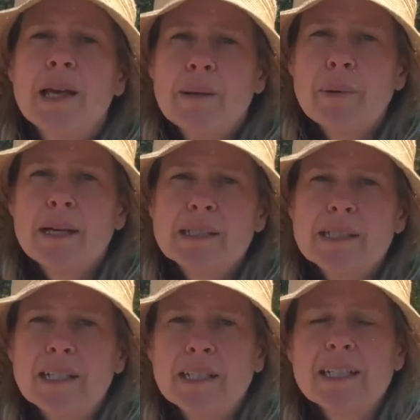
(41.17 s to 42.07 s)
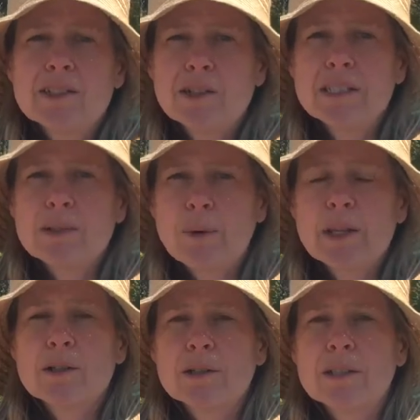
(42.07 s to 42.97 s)
But uh, as long as the
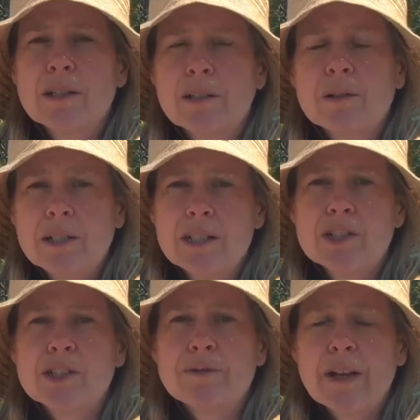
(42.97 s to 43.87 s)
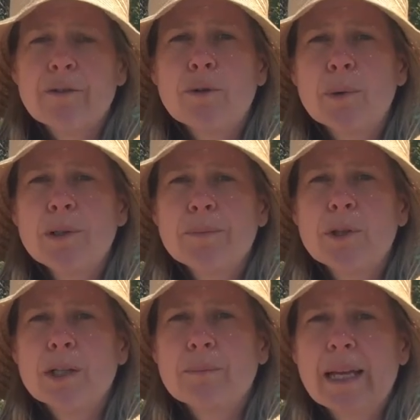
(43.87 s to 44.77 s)
weather uh, conditions are favorable,
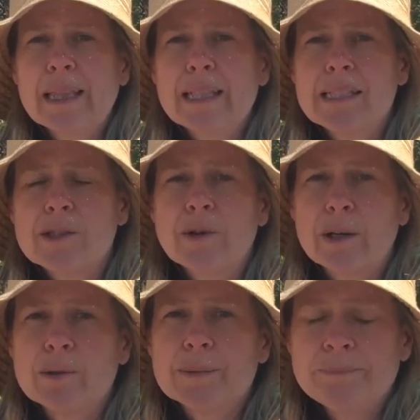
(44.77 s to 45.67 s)
you can plant this throughout.